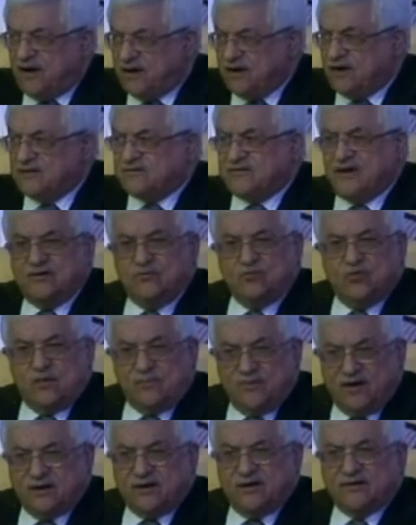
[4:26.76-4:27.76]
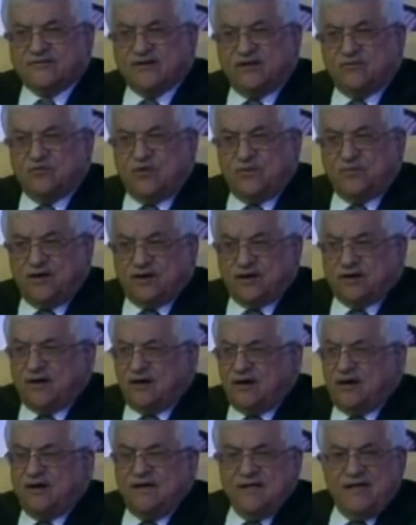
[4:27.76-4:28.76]
before the UN Security
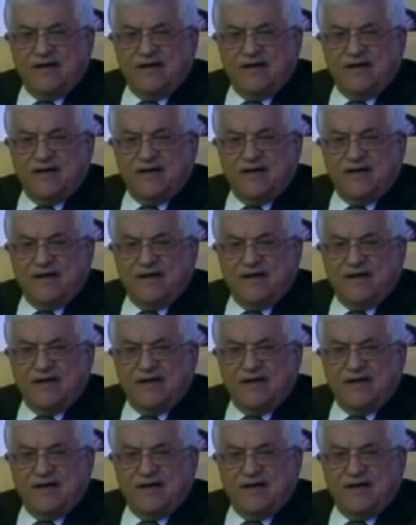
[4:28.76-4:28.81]
Council